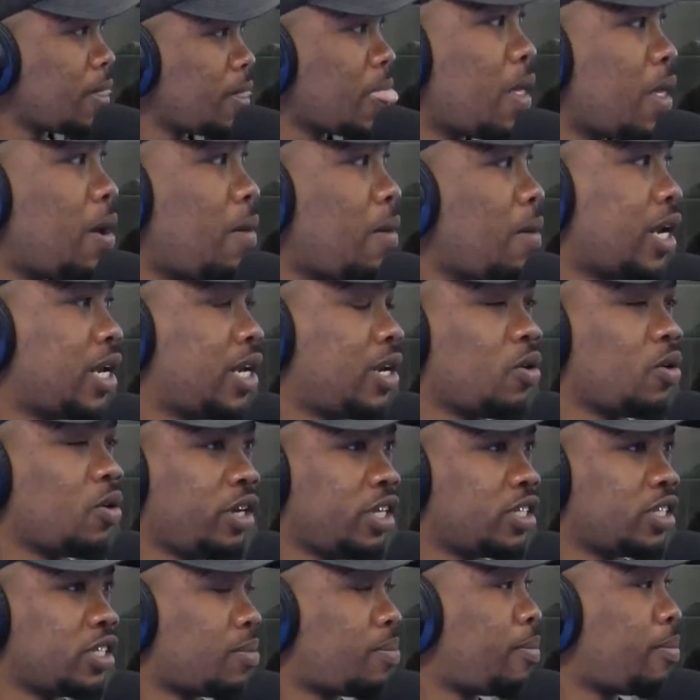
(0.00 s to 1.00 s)
but not
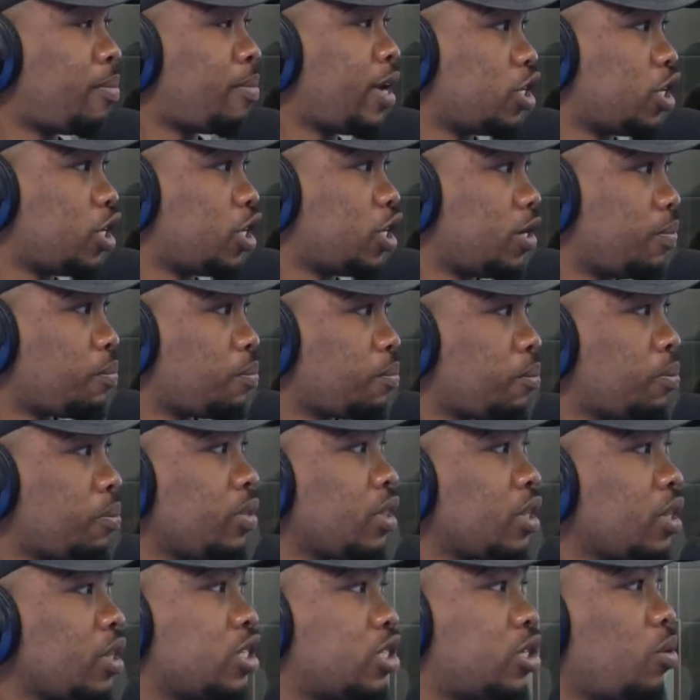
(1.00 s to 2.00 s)
as a passion.
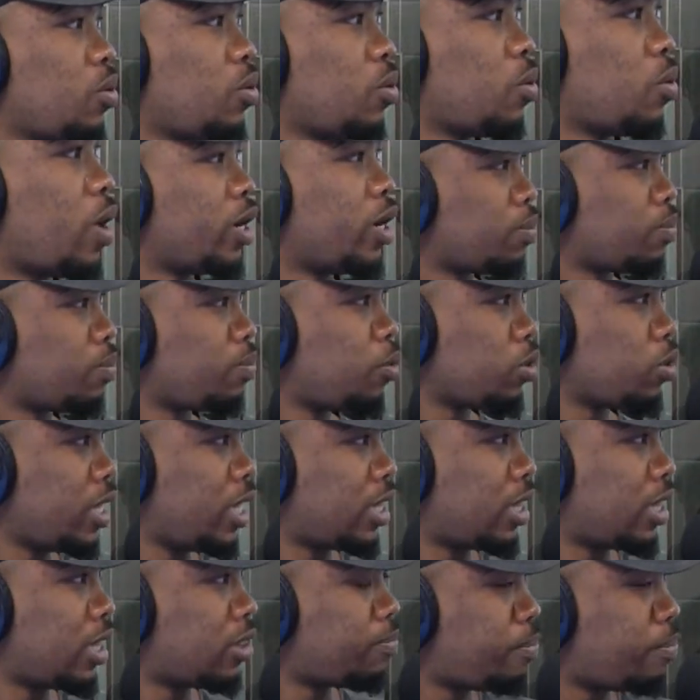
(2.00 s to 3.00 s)
So we want to put
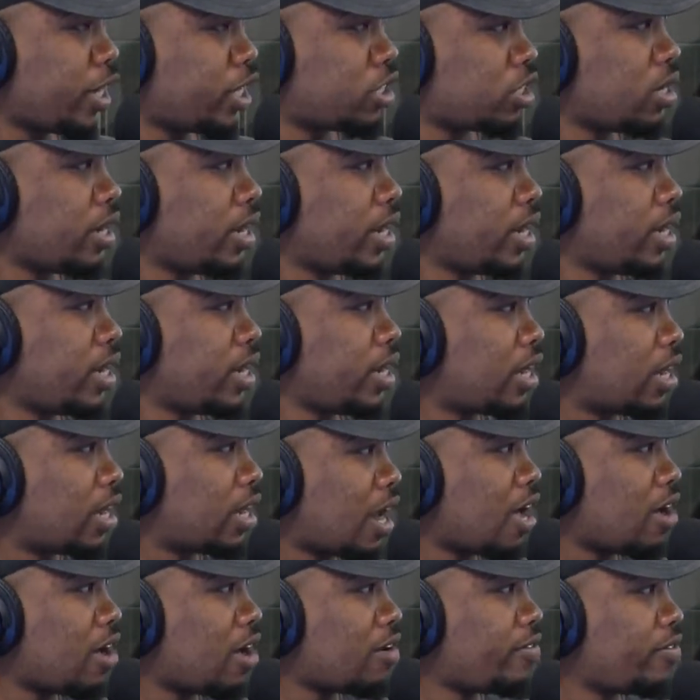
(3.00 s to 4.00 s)
that passion and that
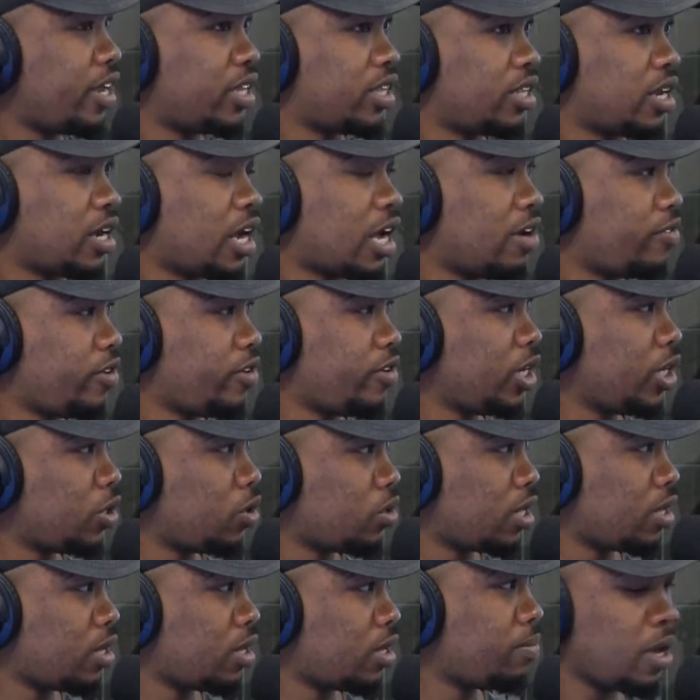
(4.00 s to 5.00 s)
love and that drive into
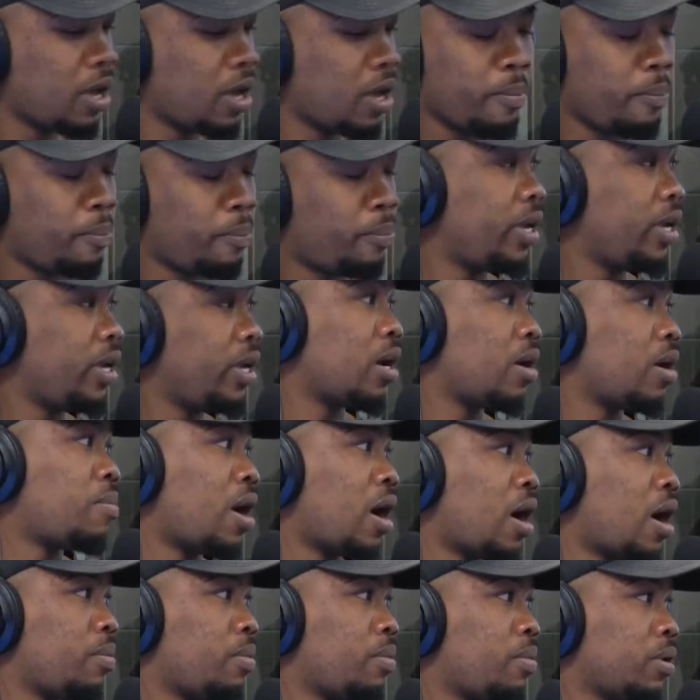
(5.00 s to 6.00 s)
them being a
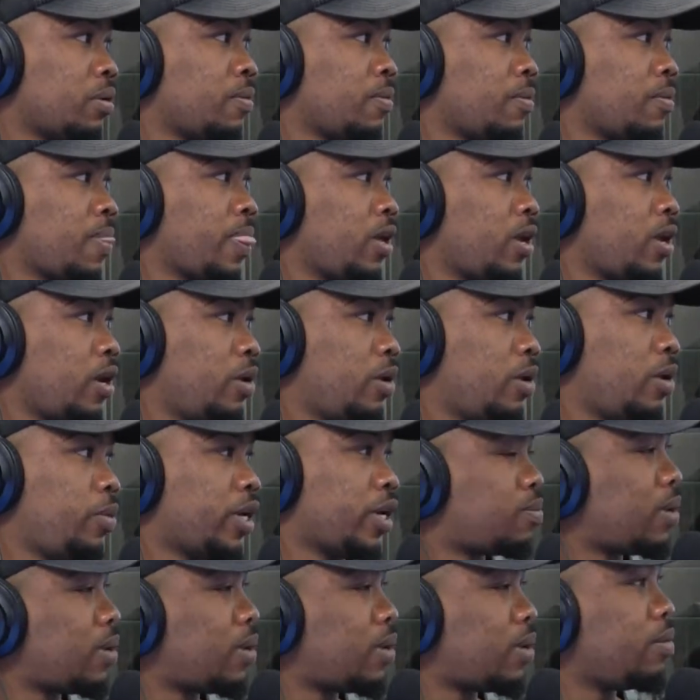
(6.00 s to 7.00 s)
barber. And we
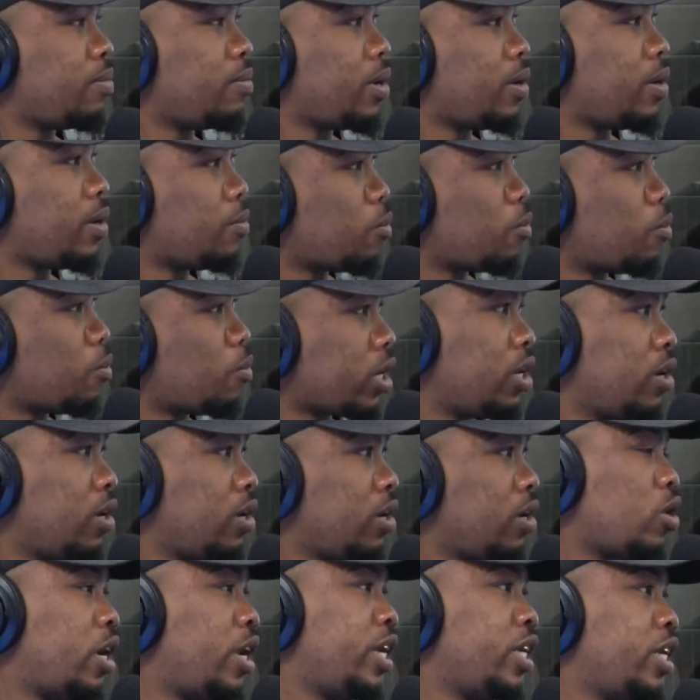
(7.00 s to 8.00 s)
explain them and working
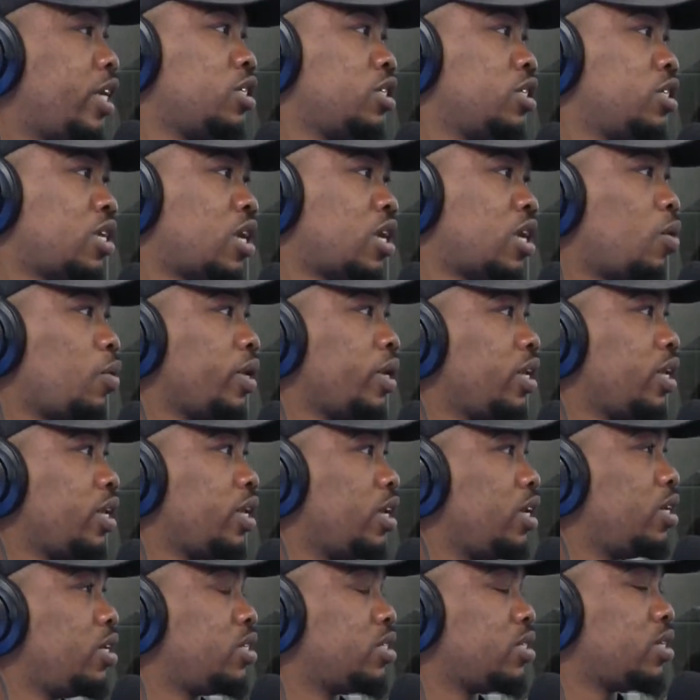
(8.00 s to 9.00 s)
for Legends how it
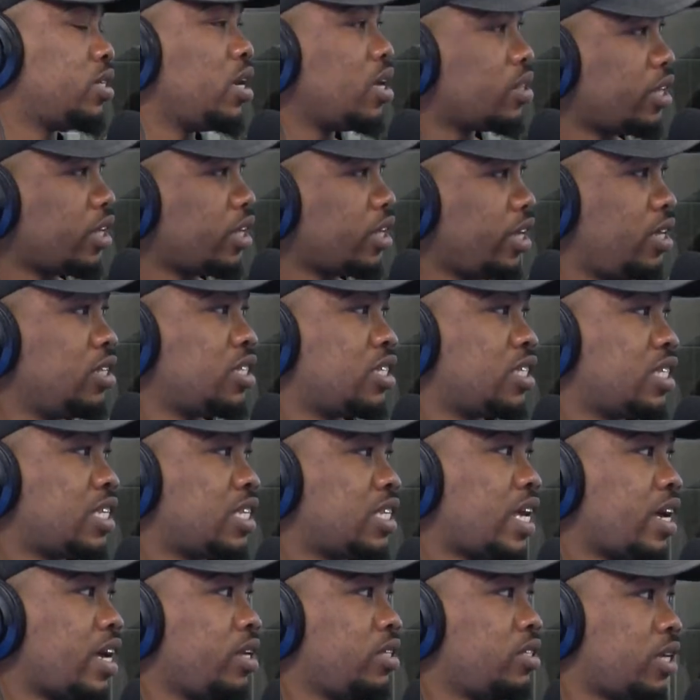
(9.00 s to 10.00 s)
is, the
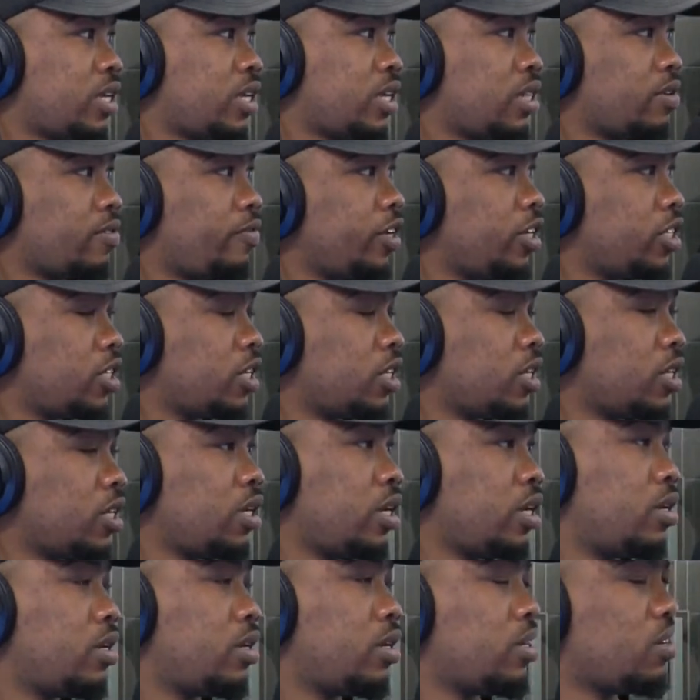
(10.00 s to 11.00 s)
insights and the vision
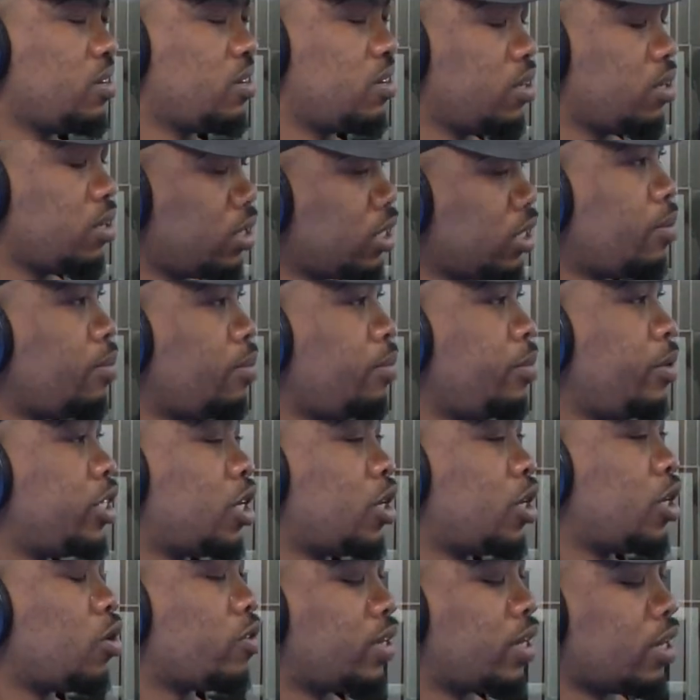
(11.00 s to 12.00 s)
and the mission
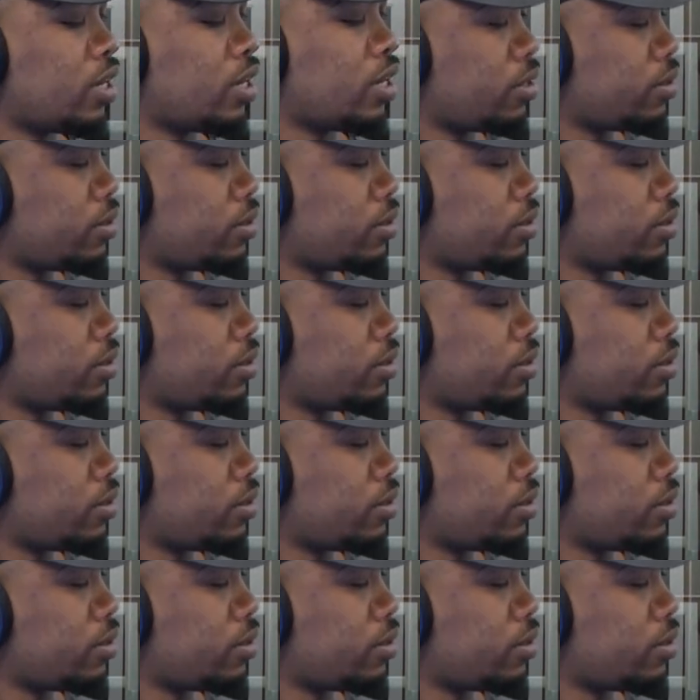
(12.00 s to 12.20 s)
of the